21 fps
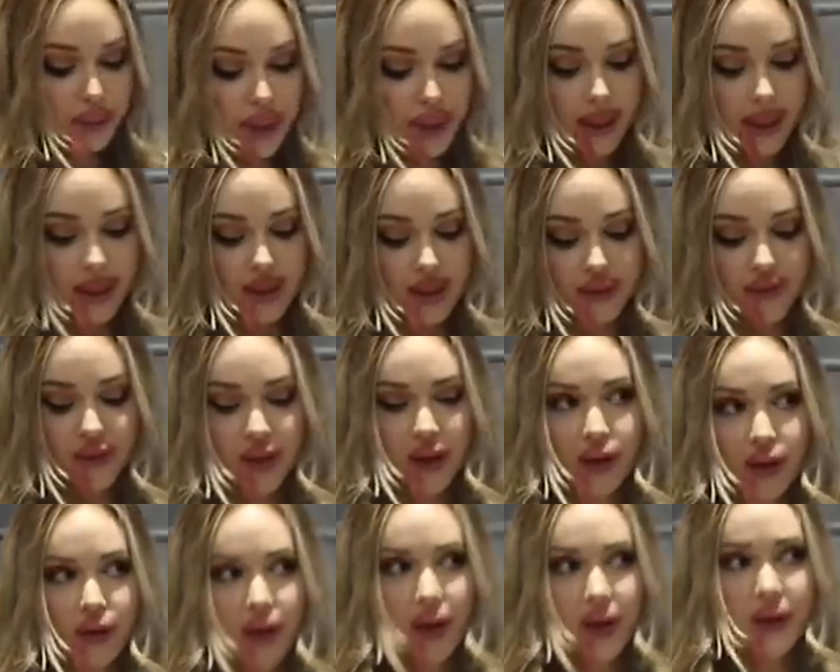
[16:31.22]
planning this
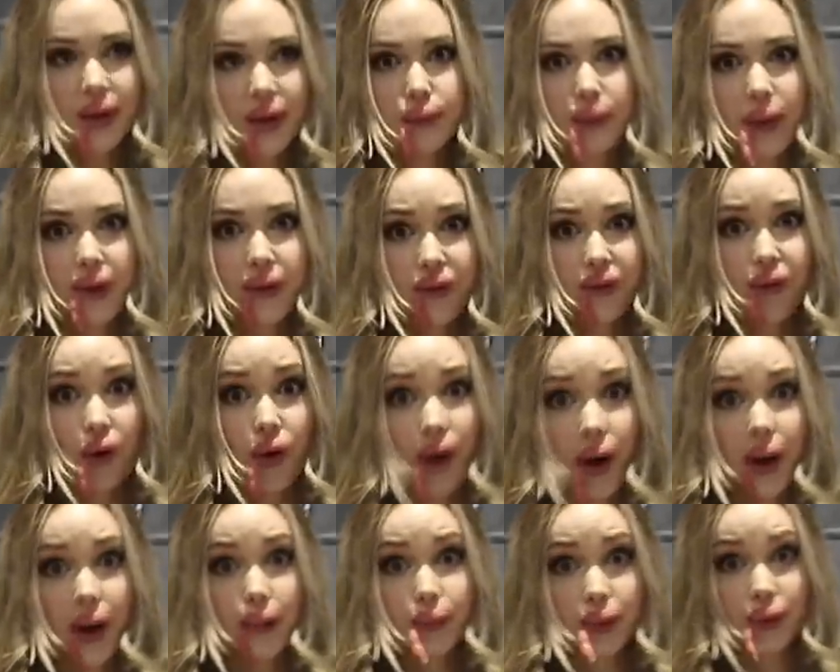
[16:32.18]
video, I think,
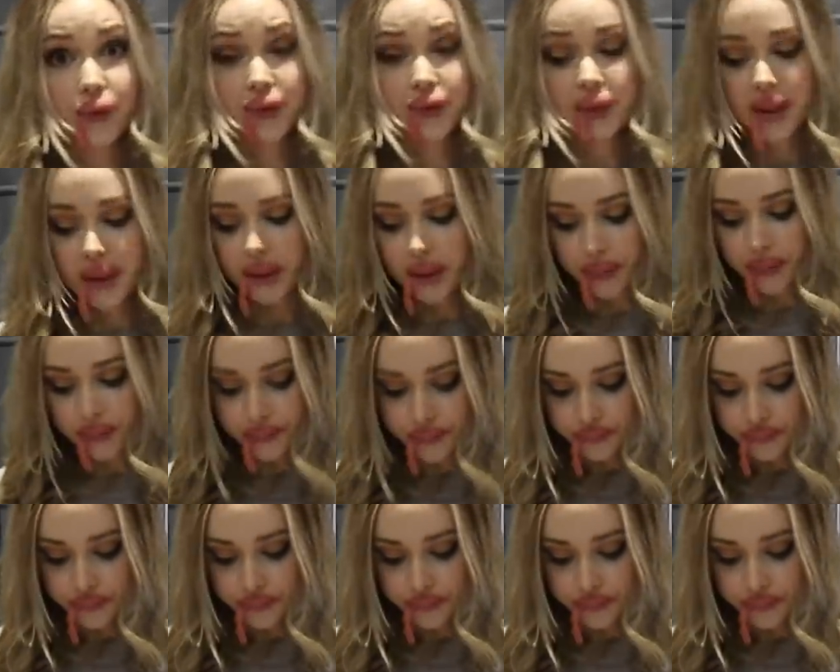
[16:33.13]
before I moved here.